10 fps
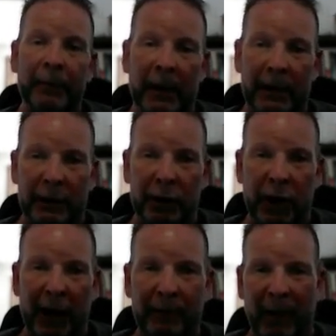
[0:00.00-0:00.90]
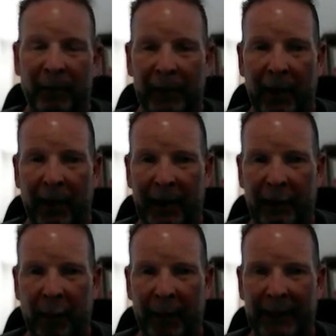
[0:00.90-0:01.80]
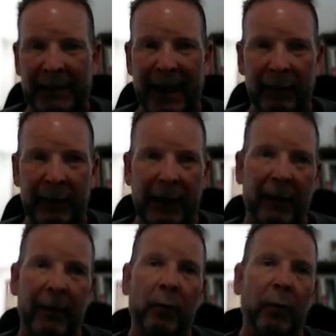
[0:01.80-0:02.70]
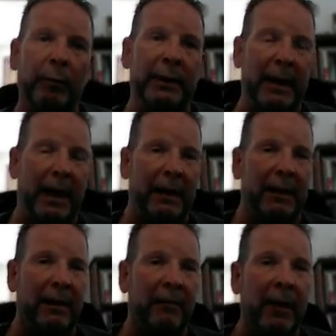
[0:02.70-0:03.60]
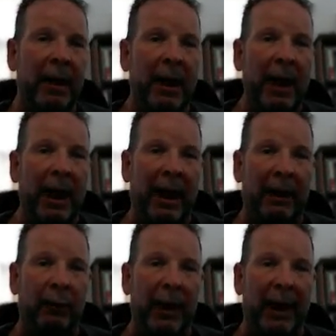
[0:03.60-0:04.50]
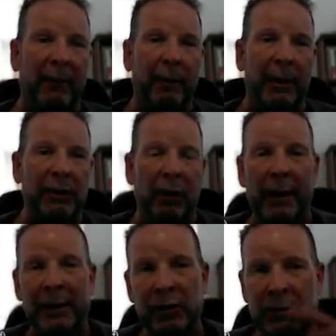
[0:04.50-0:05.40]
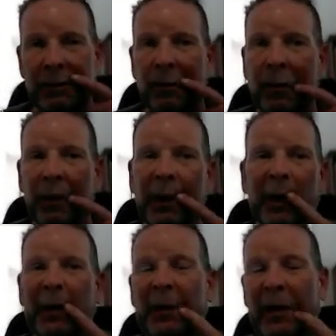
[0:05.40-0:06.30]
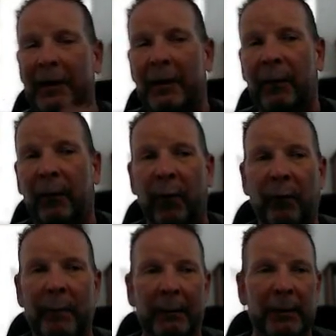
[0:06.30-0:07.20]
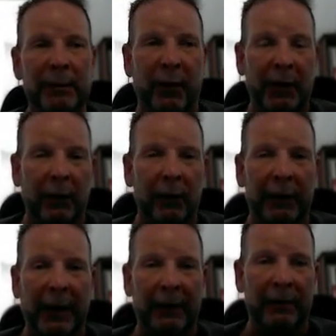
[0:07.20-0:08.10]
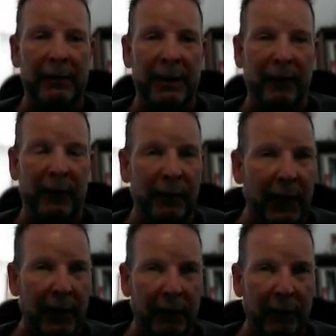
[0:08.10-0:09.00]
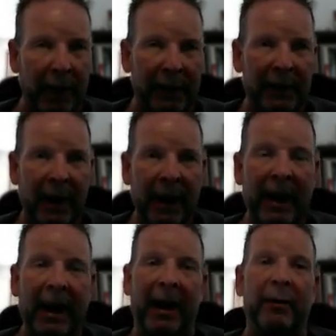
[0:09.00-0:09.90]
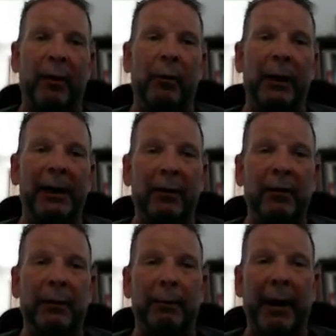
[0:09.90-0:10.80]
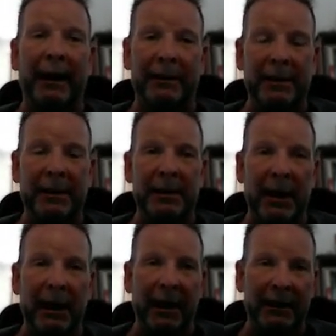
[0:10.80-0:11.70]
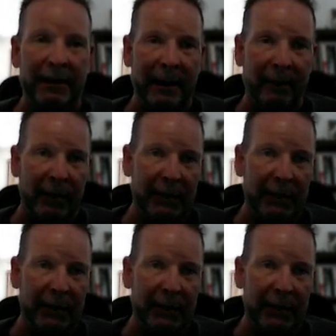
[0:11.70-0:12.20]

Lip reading: The shape of a line going downhill will be negative. And we have a bunch of questions to work on, and yes, full memos for you to look at to see if you've done it right. And they're really good to practice because they like to give these